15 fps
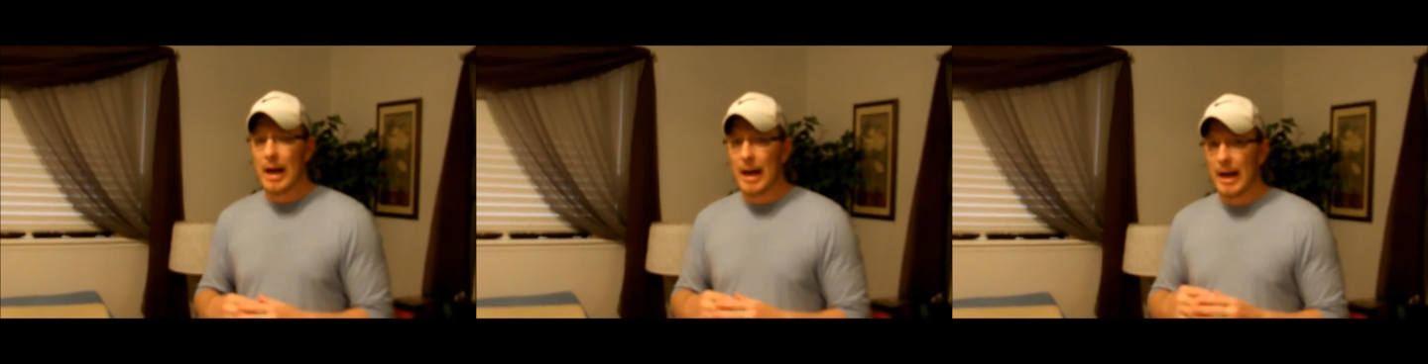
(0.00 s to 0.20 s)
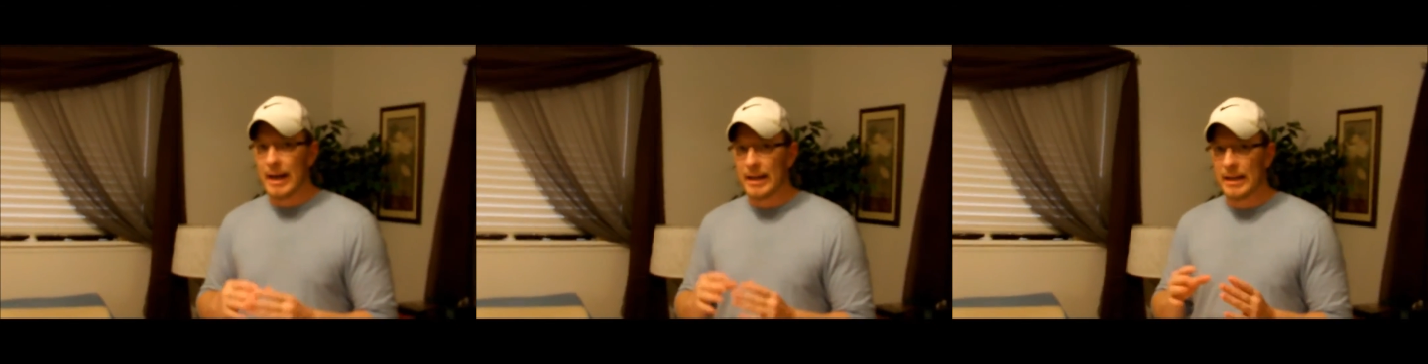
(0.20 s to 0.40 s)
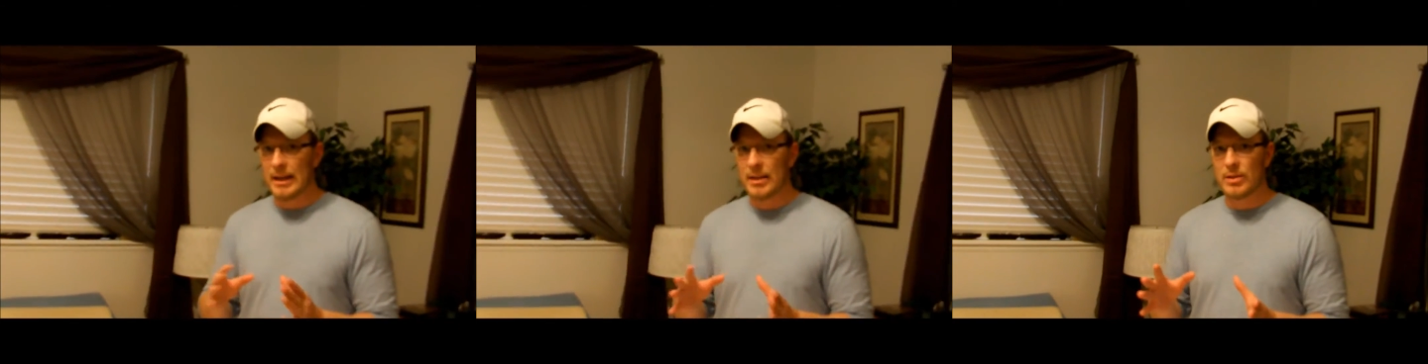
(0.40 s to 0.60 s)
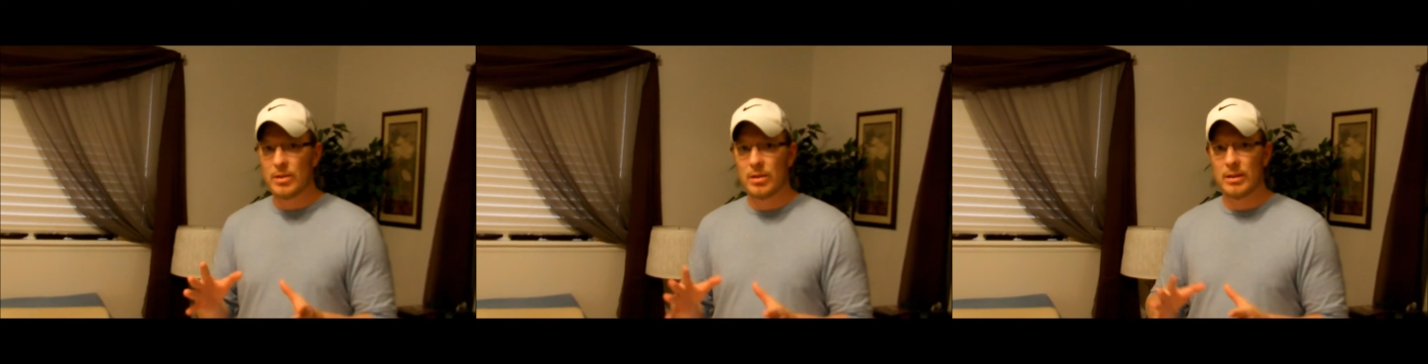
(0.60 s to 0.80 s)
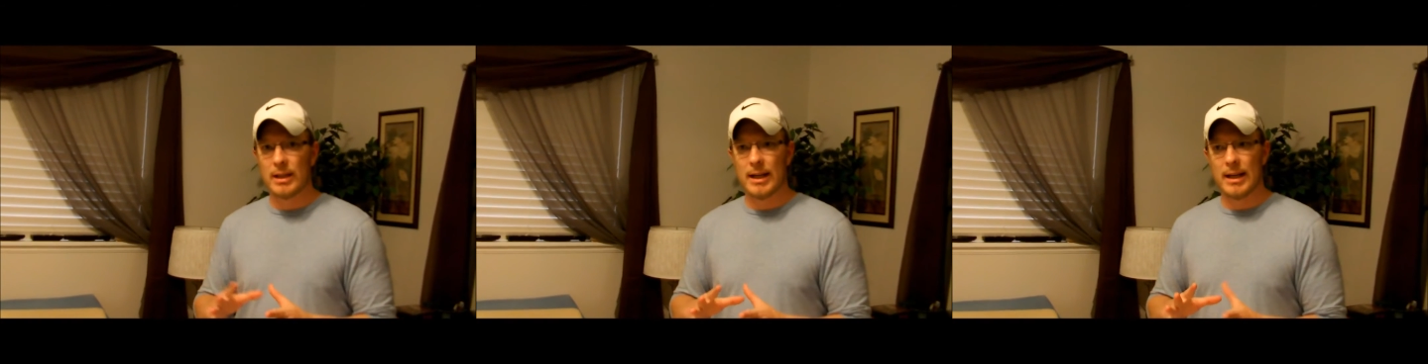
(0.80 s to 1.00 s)
I kind of
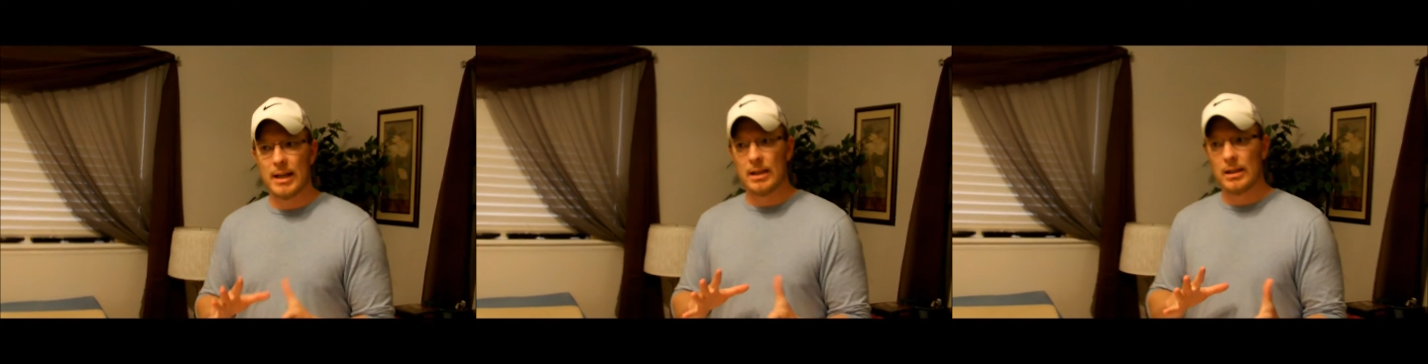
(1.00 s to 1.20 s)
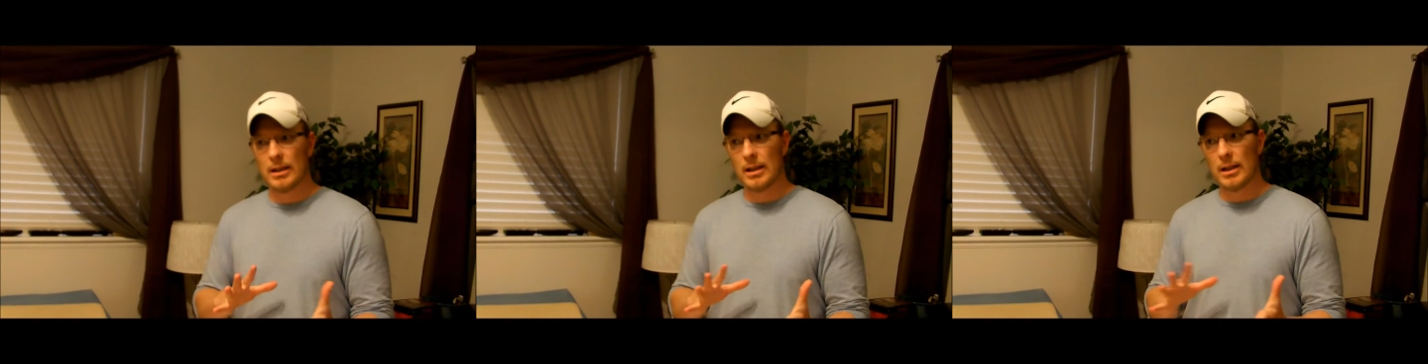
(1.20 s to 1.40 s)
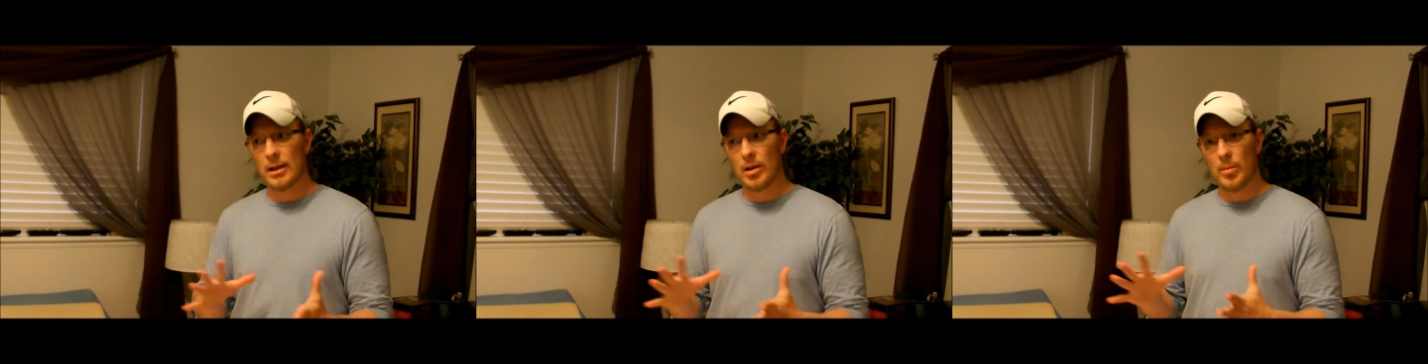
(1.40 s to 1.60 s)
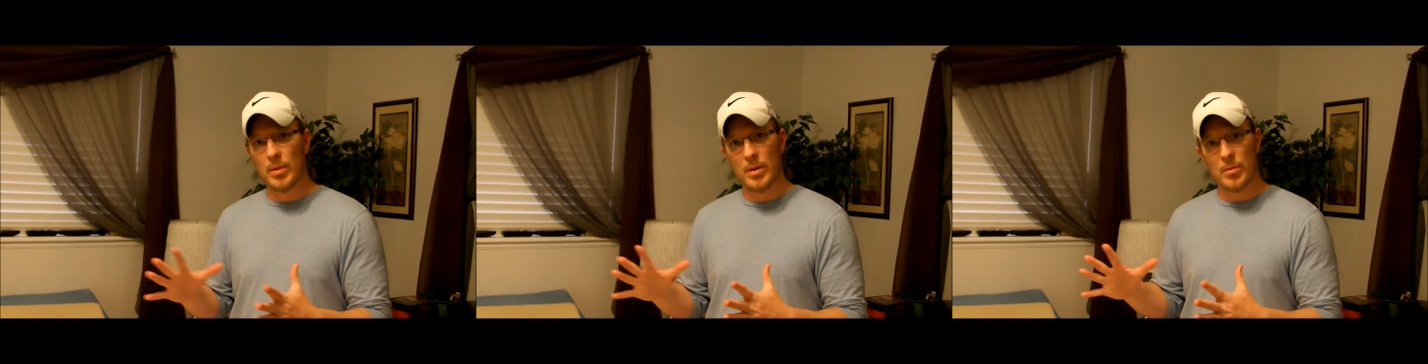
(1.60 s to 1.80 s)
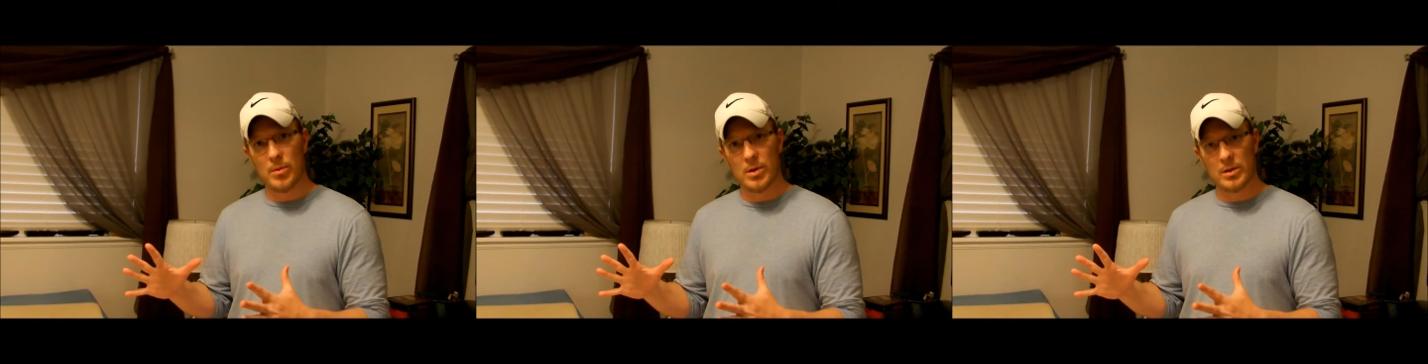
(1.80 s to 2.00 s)
took that a little
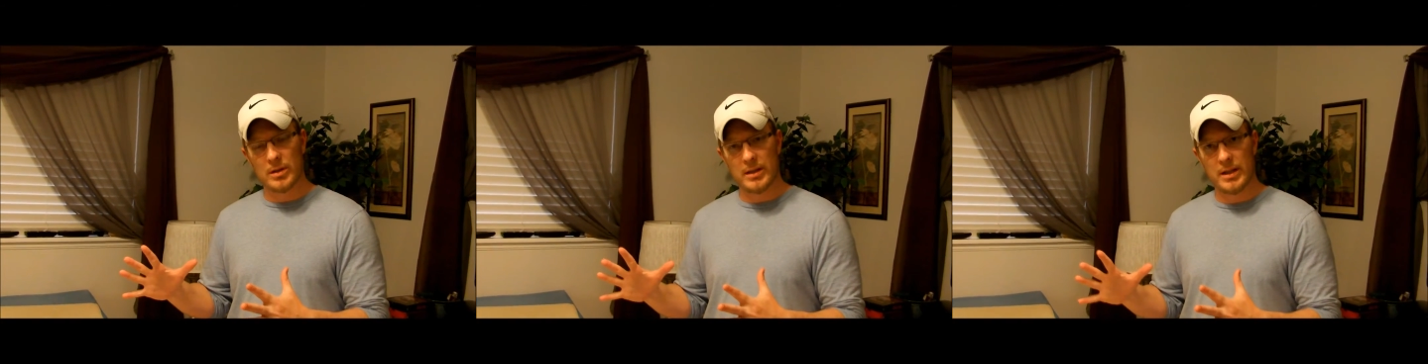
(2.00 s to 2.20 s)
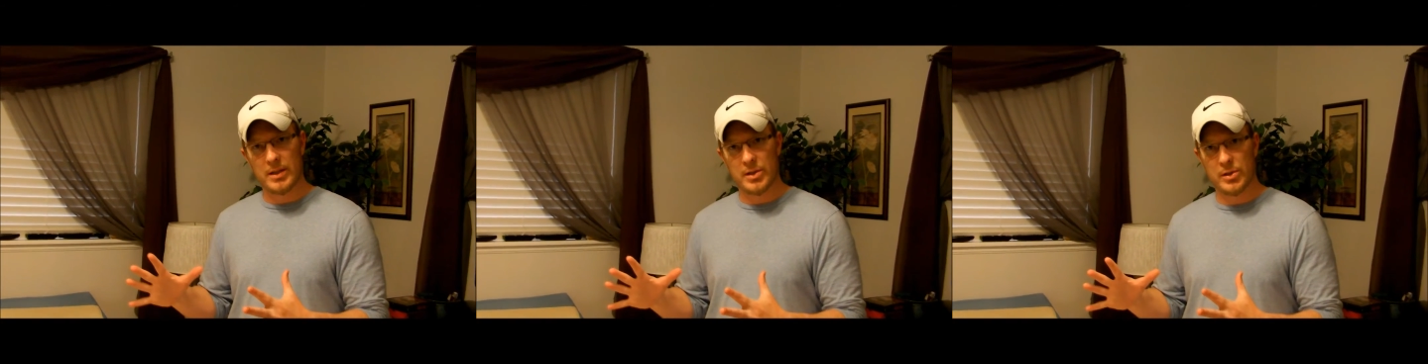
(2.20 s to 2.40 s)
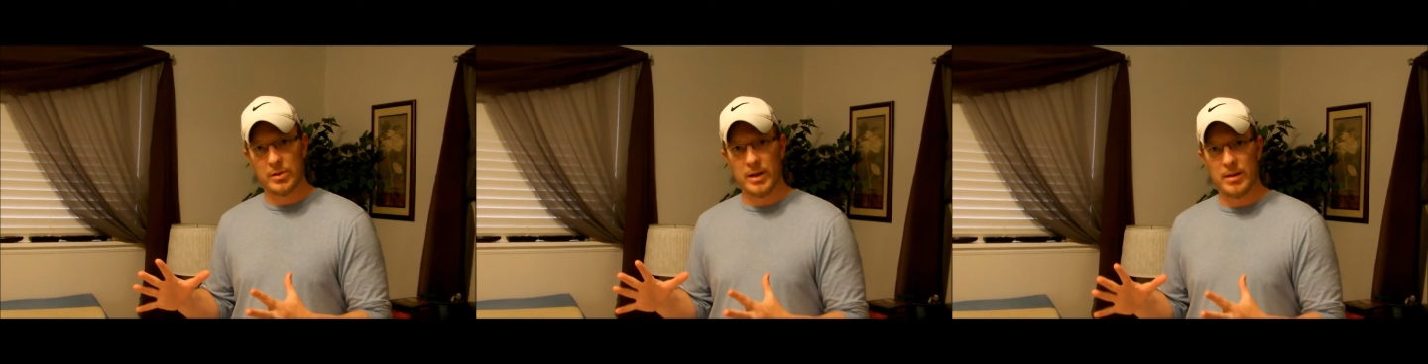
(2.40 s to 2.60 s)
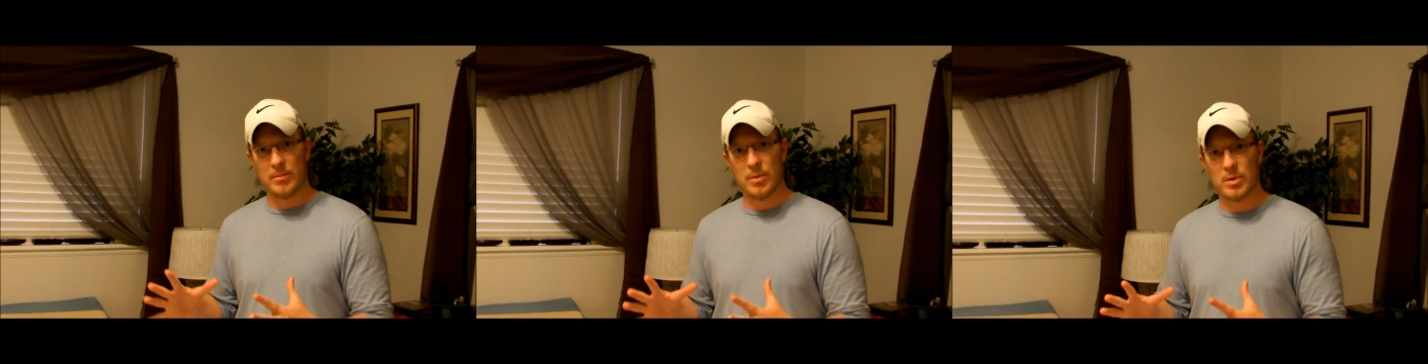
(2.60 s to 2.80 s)
bit more to the extreme,